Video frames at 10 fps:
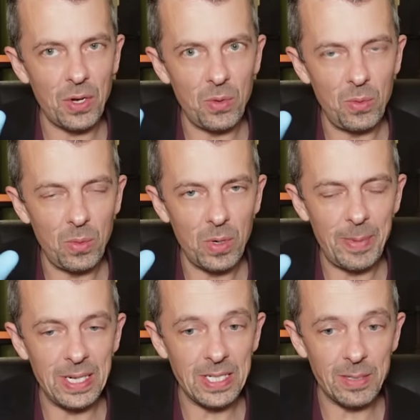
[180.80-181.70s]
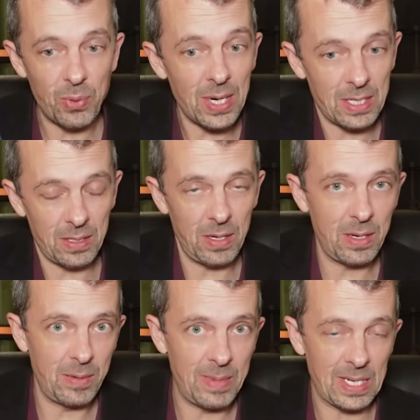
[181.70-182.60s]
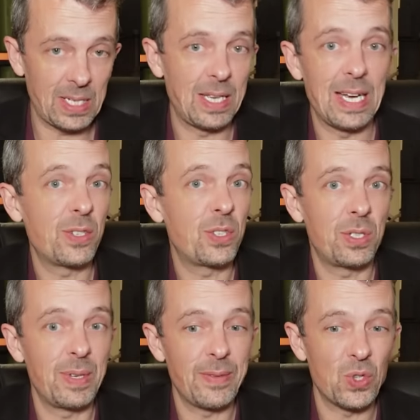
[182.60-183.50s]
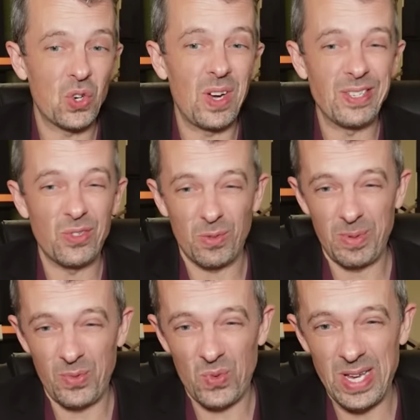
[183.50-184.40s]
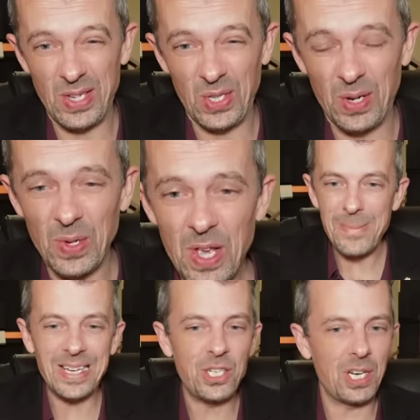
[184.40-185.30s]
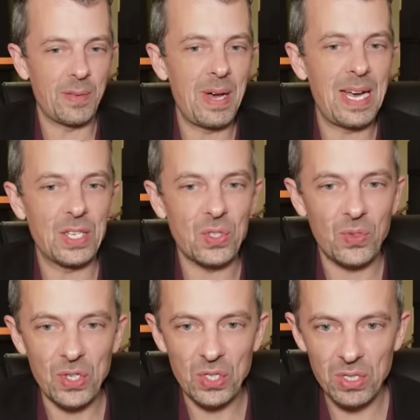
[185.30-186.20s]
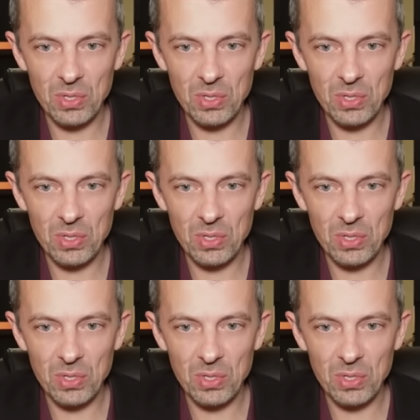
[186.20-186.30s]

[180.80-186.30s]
no ability to press a, a magazine catch to even try to drop it free. So magic mags on this